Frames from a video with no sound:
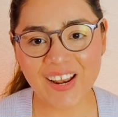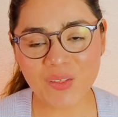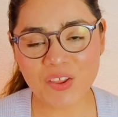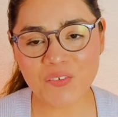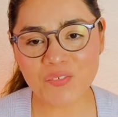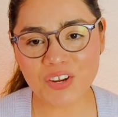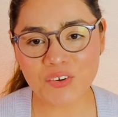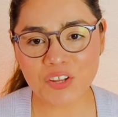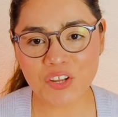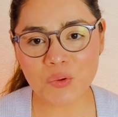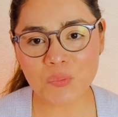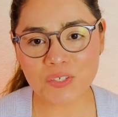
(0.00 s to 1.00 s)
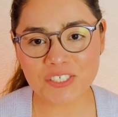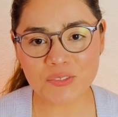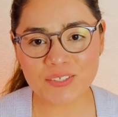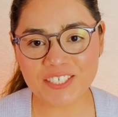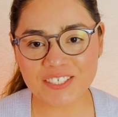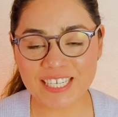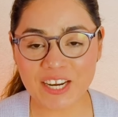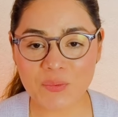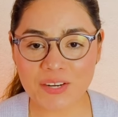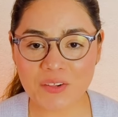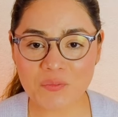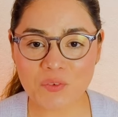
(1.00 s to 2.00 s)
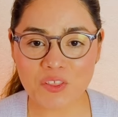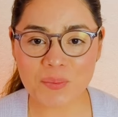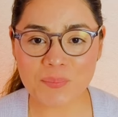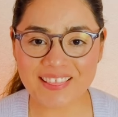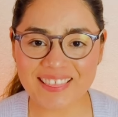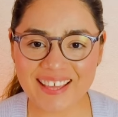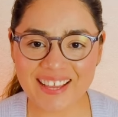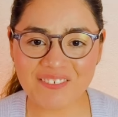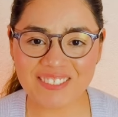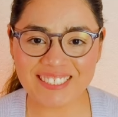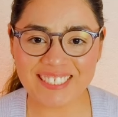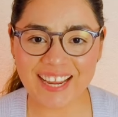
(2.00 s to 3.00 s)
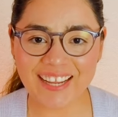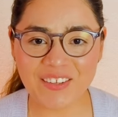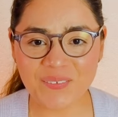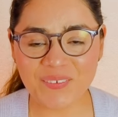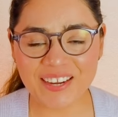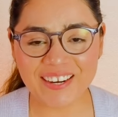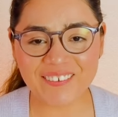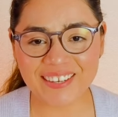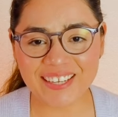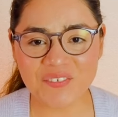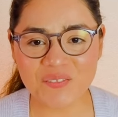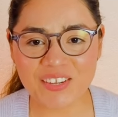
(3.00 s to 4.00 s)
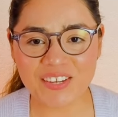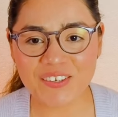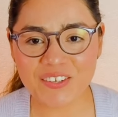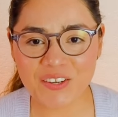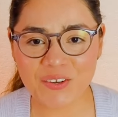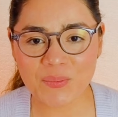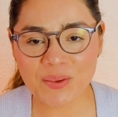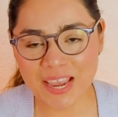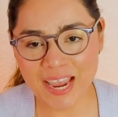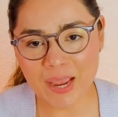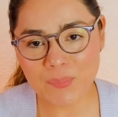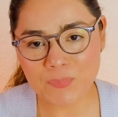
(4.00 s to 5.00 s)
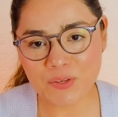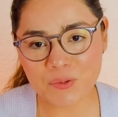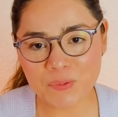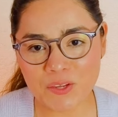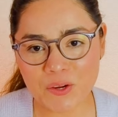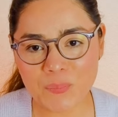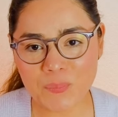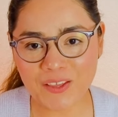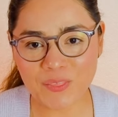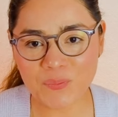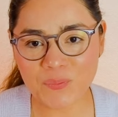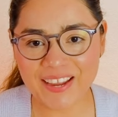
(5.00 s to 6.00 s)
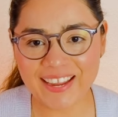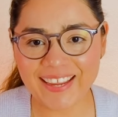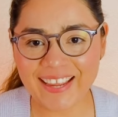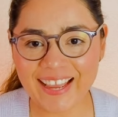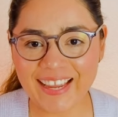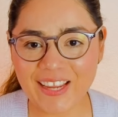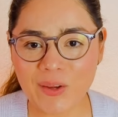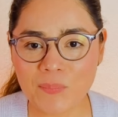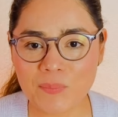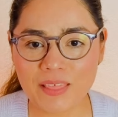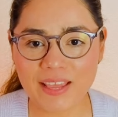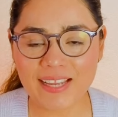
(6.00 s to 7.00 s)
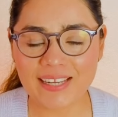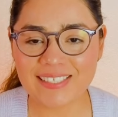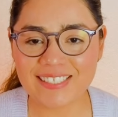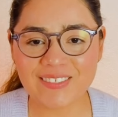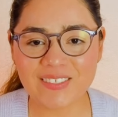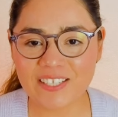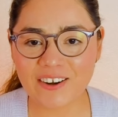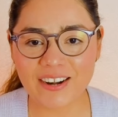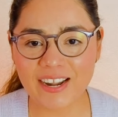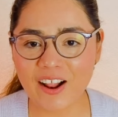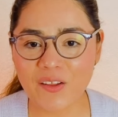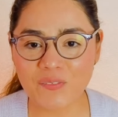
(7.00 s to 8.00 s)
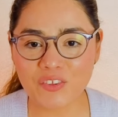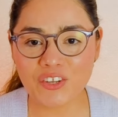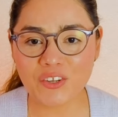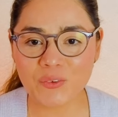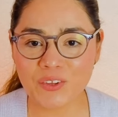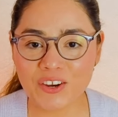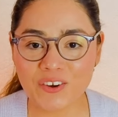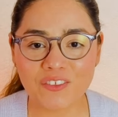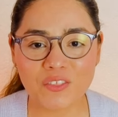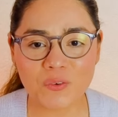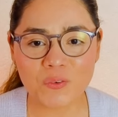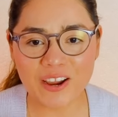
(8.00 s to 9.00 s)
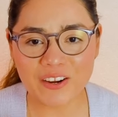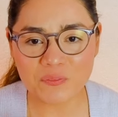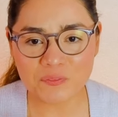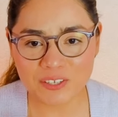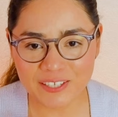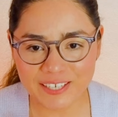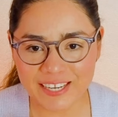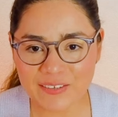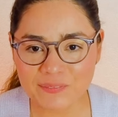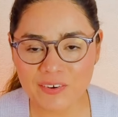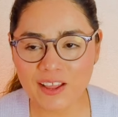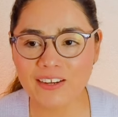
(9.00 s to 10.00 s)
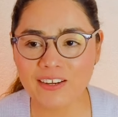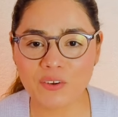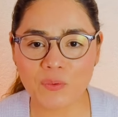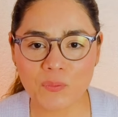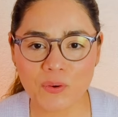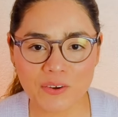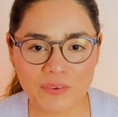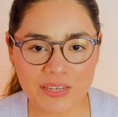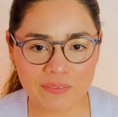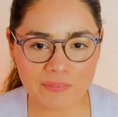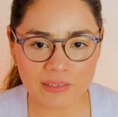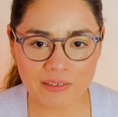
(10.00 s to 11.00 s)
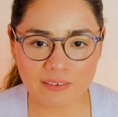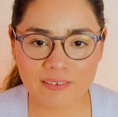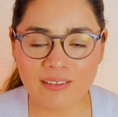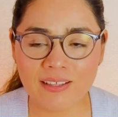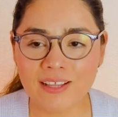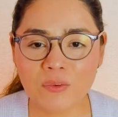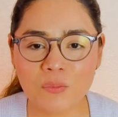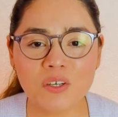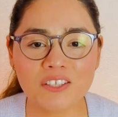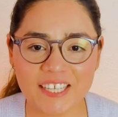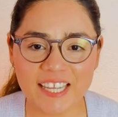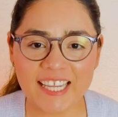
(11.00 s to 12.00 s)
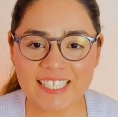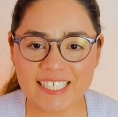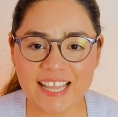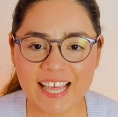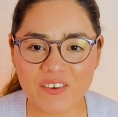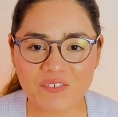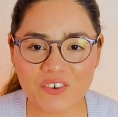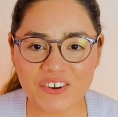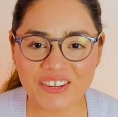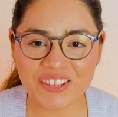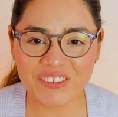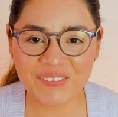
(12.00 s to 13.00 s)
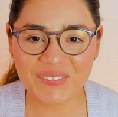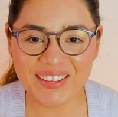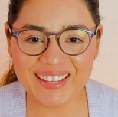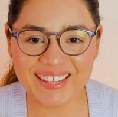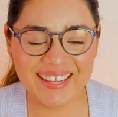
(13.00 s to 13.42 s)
Hello there, Virgo. We're doing your tarot reading for the month of January. Virgo, Happy New Year, by the way. I hope that you started off the new year on the right foot. If not, don't worry. We'll look into that for you.